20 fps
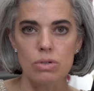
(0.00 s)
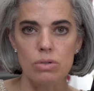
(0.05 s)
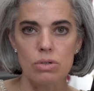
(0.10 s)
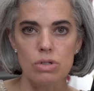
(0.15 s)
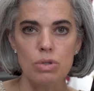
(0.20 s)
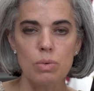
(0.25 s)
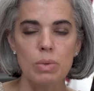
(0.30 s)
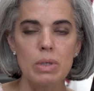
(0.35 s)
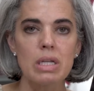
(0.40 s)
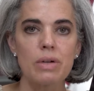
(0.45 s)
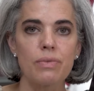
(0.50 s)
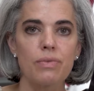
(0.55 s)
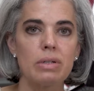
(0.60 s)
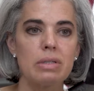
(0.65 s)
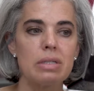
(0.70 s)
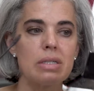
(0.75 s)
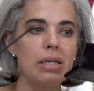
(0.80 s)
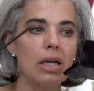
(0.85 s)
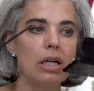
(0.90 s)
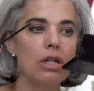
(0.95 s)
There's three
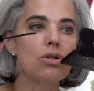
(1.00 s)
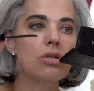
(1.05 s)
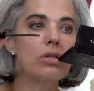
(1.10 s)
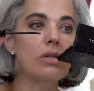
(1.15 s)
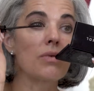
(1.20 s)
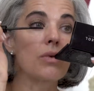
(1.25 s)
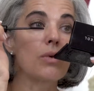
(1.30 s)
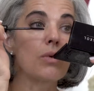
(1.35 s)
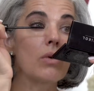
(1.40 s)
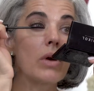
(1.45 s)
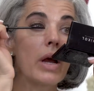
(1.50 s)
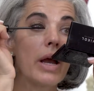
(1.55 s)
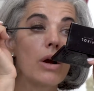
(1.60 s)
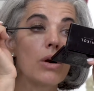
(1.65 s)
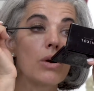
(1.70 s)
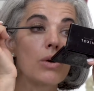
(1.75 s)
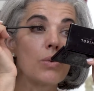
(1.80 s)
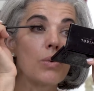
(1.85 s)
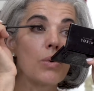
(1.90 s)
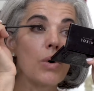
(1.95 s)
different stages of
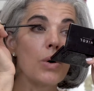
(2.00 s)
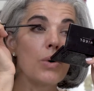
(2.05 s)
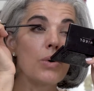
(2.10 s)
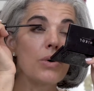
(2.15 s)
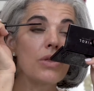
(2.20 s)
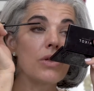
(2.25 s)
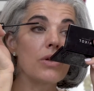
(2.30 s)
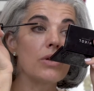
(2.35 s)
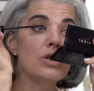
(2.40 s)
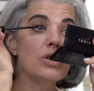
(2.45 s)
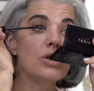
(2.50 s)
hair growth.